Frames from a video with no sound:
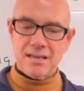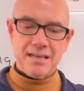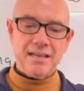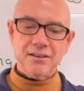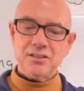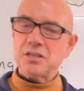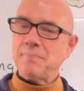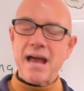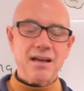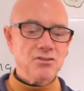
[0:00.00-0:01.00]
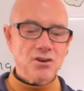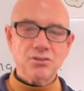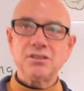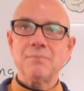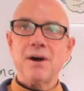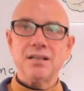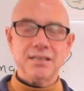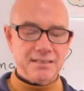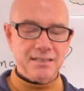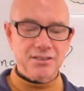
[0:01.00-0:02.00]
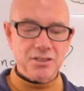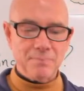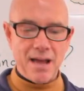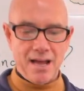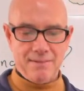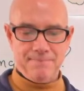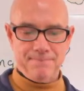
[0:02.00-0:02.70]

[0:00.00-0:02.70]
Here in Japan, no tamales in Japan.